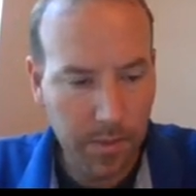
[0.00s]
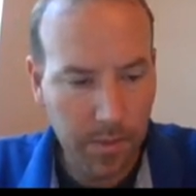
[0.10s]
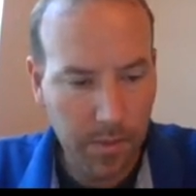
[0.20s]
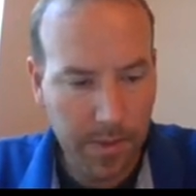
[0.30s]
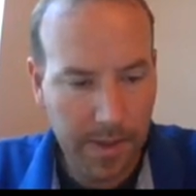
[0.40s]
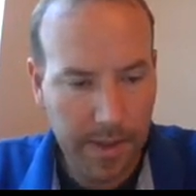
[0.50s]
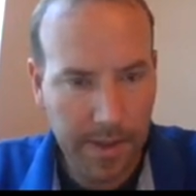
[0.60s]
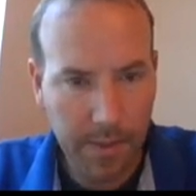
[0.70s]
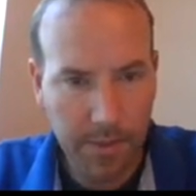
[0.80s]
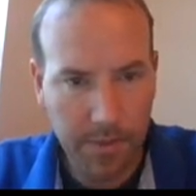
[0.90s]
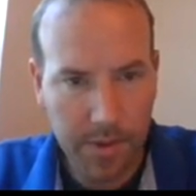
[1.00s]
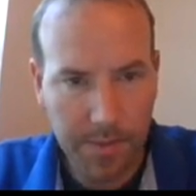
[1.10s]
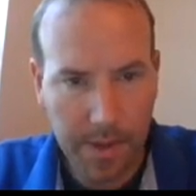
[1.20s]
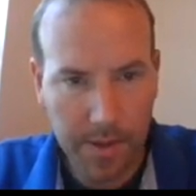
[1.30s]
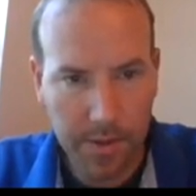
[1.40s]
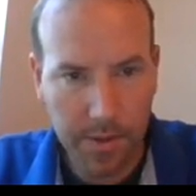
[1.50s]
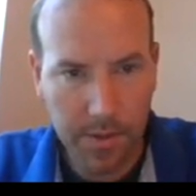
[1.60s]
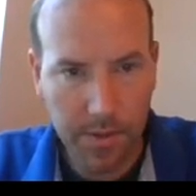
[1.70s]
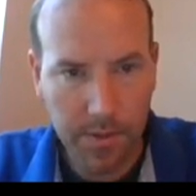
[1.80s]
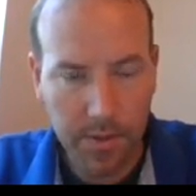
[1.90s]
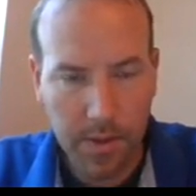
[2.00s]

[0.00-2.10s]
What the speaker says: when we take that with respect to